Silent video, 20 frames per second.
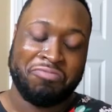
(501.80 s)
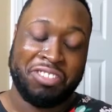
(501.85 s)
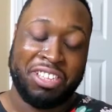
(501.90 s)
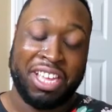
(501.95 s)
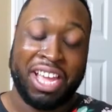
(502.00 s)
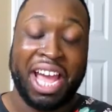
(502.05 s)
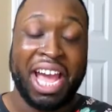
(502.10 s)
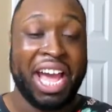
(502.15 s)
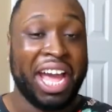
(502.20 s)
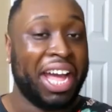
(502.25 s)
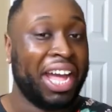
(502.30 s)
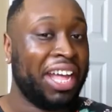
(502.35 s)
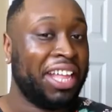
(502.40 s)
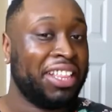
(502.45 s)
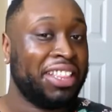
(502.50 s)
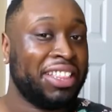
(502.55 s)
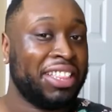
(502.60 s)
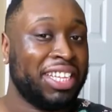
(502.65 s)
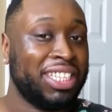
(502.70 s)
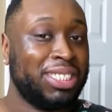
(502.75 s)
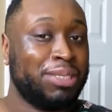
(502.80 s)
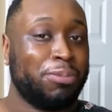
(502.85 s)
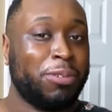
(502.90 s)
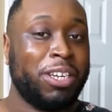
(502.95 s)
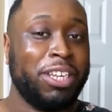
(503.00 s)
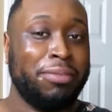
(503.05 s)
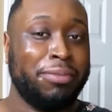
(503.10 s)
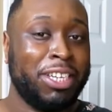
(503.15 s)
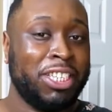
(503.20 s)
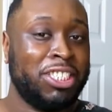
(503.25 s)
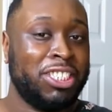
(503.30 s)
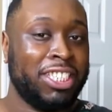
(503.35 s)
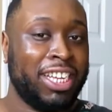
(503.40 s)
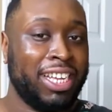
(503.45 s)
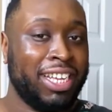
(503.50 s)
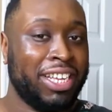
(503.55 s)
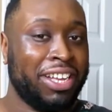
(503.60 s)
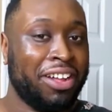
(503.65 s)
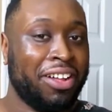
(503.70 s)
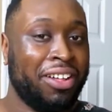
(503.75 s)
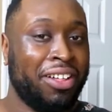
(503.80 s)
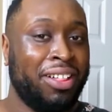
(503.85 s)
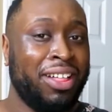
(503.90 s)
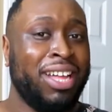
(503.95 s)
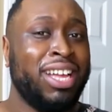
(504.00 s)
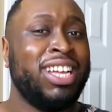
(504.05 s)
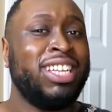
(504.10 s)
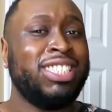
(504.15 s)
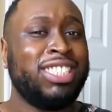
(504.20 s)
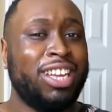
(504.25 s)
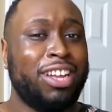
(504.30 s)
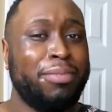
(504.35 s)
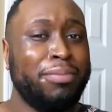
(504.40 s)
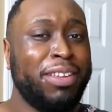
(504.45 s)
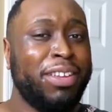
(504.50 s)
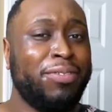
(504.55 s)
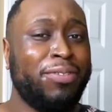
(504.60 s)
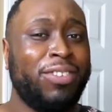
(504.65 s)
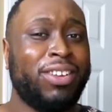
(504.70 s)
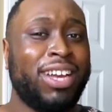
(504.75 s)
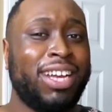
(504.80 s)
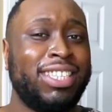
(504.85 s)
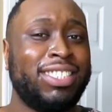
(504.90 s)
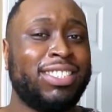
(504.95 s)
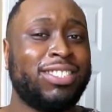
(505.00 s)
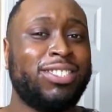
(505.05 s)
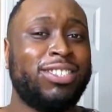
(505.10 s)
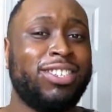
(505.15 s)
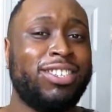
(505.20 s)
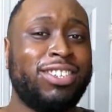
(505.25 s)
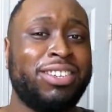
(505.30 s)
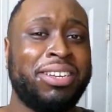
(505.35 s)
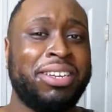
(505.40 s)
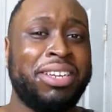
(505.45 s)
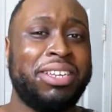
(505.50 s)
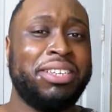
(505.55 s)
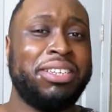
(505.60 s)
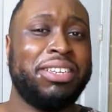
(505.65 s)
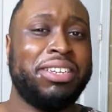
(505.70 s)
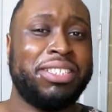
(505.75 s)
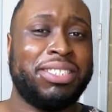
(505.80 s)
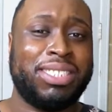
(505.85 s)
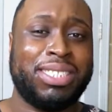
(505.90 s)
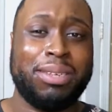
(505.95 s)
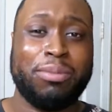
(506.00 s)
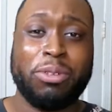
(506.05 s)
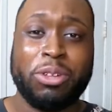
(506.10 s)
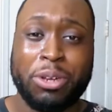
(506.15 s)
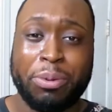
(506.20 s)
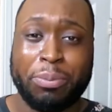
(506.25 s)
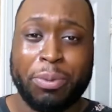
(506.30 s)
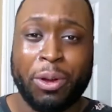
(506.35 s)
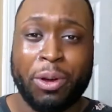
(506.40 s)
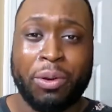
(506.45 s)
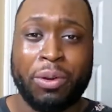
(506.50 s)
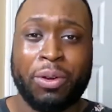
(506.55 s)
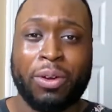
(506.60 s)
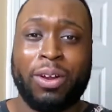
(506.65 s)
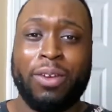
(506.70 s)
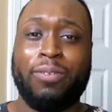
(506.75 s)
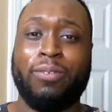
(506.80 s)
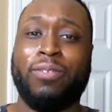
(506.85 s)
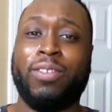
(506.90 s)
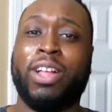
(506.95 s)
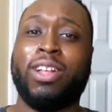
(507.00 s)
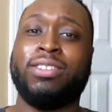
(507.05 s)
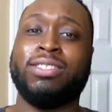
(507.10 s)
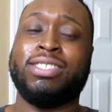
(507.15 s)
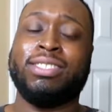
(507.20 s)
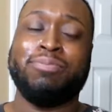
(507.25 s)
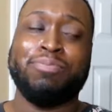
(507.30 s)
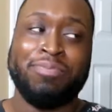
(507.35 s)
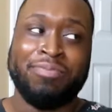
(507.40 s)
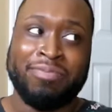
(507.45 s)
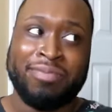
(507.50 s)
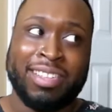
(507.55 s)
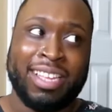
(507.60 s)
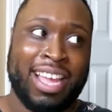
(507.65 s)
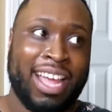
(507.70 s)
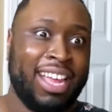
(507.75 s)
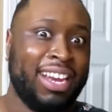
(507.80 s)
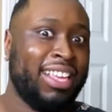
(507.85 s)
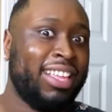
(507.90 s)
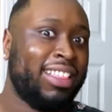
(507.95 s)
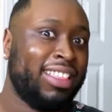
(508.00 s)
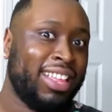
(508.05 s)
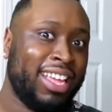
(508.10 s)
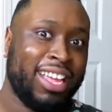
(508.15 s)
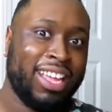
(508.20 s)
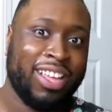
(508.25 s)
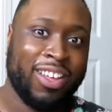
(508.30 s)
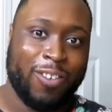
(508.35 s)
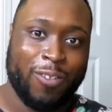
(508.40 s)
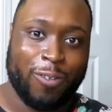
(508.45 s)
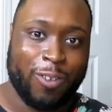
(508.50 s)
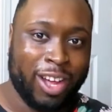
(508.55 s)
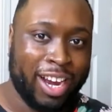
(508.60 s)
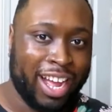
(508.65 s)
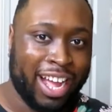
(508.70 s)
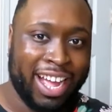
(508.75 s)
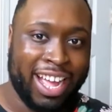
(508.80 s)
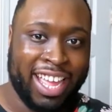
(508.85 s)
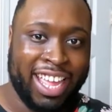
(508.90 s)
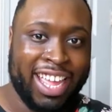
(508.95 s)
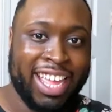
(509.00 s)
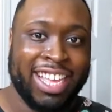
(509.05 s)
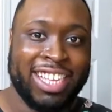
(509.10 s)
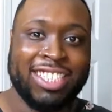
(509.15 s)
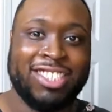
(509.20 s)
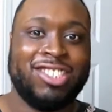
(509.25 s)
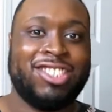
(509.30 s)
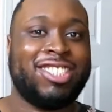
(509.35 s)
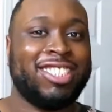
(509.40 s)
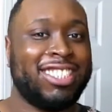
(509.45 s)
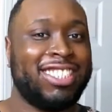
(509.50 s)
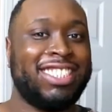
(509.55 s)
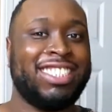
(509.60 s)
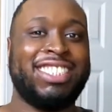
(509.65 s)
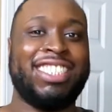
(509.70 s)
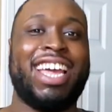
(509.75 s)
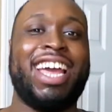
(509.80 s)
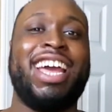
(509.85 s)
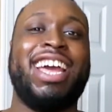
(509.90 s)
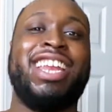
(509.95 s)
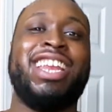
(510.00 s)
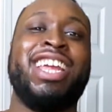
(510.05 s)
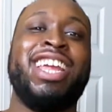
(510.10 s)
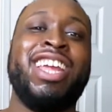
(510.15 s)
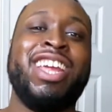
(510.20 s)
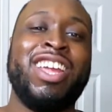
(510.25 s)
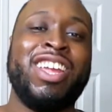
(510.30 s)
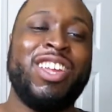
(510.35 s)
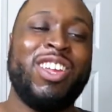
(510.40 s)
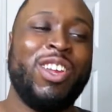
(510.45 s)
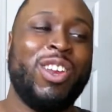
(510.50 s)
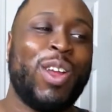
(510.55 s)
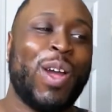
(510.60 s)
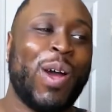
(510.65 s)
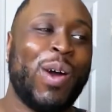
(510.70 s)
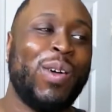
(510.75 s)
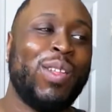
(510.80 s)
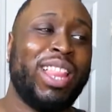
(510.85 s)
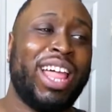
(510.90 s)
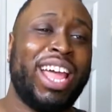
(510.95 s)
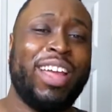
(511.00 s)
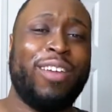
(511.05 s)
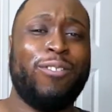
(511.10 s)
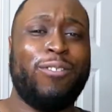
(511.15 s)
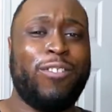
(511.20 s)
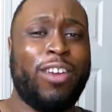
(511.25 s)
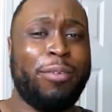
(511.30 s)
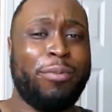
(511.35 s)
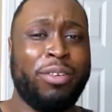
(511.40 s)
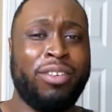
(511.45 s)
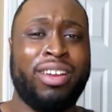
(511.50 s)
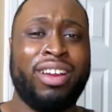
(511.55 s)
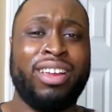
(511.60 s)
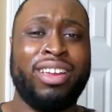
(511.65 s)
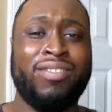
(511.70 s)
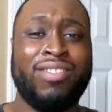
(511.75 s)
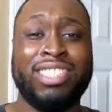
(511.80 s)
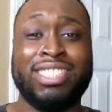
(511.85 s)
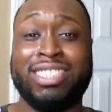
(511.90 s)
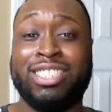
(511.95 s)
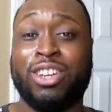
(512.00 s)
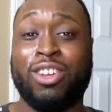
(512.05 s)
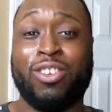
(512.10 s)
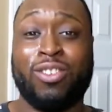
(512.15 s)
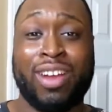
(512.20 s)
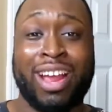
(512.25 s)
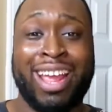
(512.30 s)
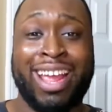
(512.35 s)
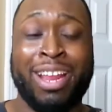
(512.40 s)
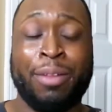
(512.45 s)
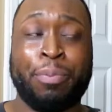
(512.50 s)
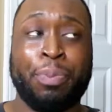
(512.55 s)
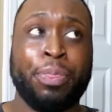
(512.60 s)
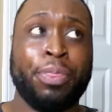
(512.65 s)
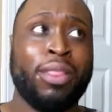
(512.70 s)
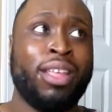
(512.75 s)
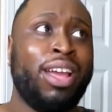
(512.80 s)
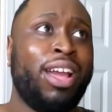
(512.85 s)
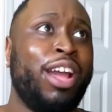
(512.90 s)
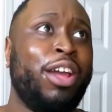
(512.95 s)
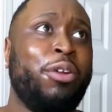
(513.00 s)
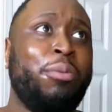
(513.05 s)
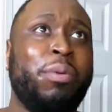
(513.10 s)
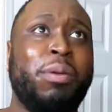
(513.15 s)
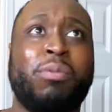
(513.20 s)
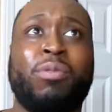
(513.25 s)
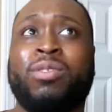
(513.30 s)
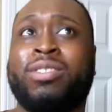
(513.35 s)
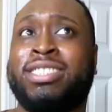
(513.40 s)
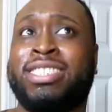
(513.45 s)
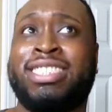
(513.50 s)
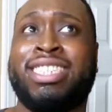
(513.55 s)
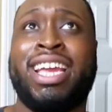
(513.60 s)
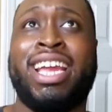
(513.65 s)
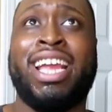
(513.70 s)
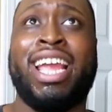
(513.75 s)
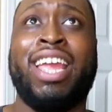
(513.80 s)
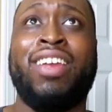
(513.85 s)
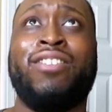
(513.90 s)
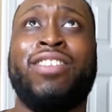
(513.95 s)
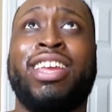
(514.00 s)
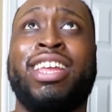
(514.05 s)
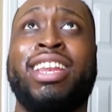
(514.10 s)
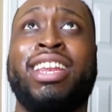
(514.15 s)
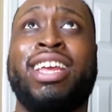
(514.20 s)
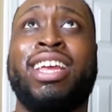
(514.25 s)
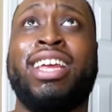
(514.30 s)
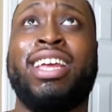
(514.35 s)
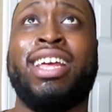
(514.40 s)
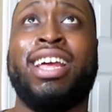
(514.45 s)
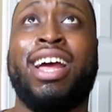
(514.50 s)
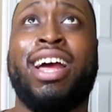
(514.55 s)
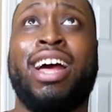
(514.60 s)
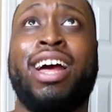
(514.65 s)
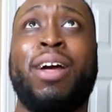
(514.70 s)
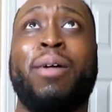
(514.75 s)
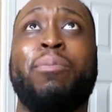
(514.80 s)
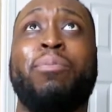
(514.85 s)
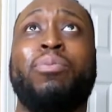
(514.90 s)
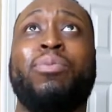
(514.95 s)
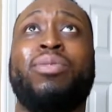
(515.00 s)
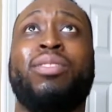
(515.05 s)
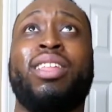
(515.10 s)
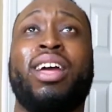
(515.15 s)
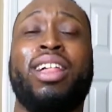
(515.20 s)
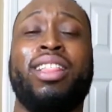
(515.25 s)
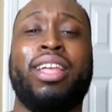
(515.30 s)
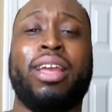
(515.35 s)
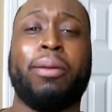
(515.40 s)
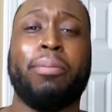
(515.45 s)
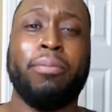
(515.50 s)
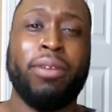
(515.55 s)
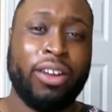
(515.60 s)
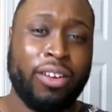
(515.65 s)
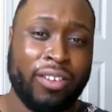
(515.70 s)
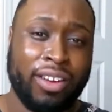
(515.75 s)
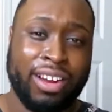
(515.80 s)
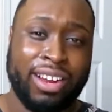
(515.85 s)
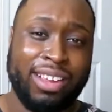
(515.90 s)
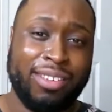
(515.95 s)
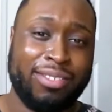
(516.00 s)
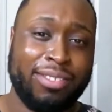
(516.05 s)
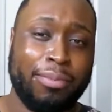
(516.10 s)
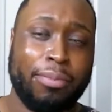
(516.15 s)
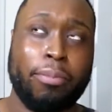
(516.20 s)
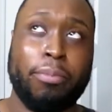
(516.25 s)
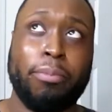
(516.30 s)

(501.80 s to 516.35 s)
yeah, that's pretty much it, y'all. Tell me if you guys are in a similar boat or felt anything of what I just said. You know, like February wasn't great. I know people were saying even that like Mercury